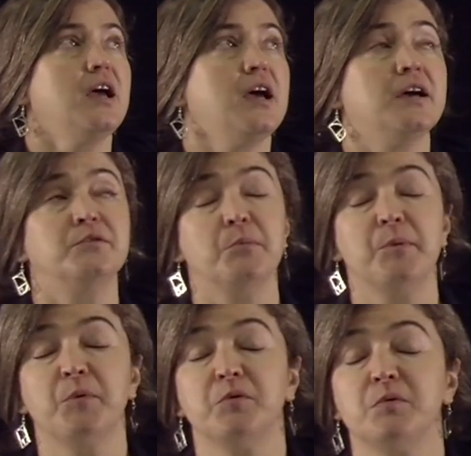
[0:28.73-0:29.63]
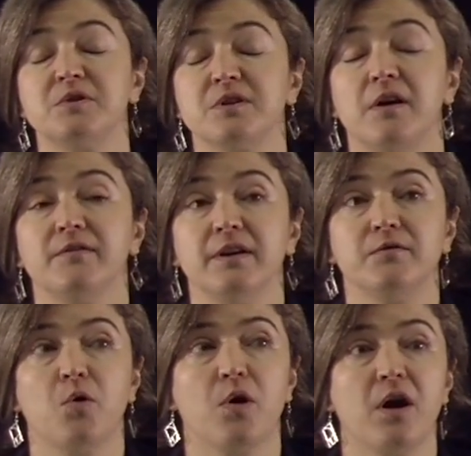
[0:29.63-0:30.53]
Remember, we're solving
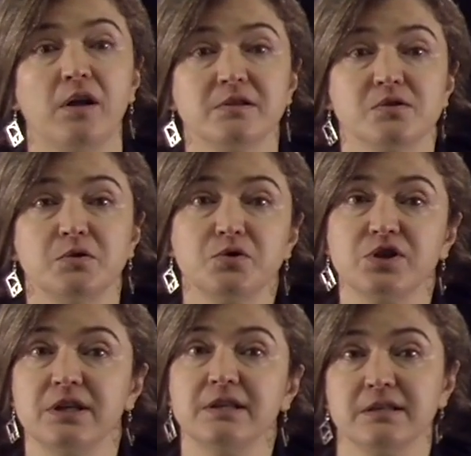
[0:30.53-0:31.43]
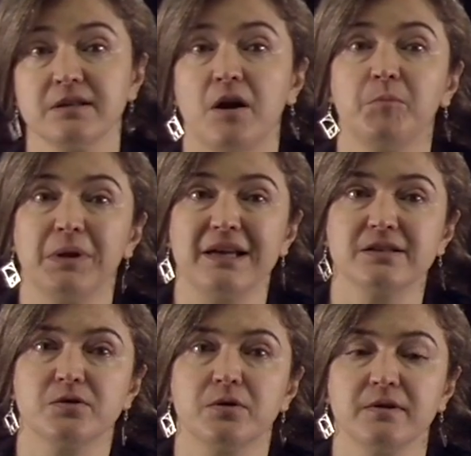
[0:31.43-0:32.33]
for all solutions,
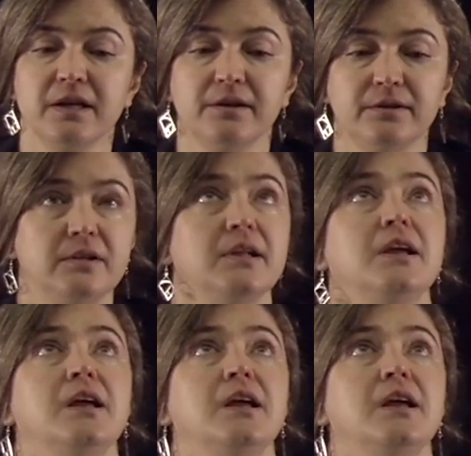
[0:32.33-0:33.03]
complex or real.